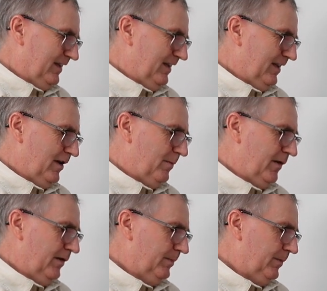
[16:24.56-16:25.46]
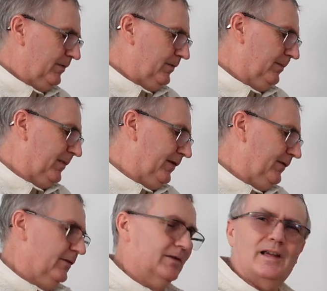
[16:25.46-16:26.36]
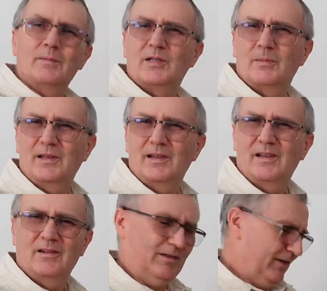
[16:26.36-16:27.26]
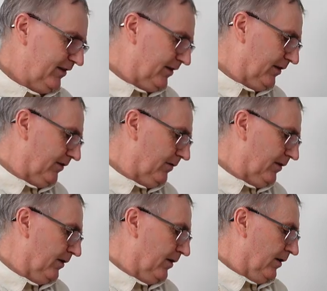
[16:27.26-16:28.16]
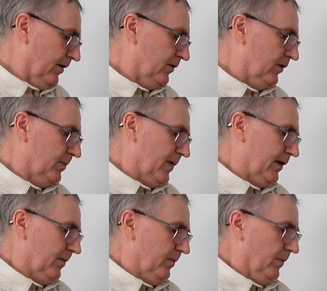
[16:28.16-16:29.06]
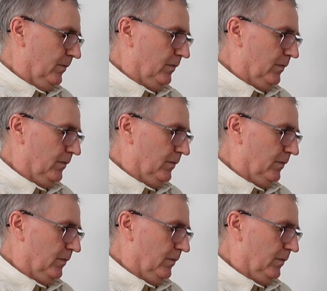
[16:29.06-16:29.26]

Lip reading: yeah, I might have to adapt something there, I think, to just make them.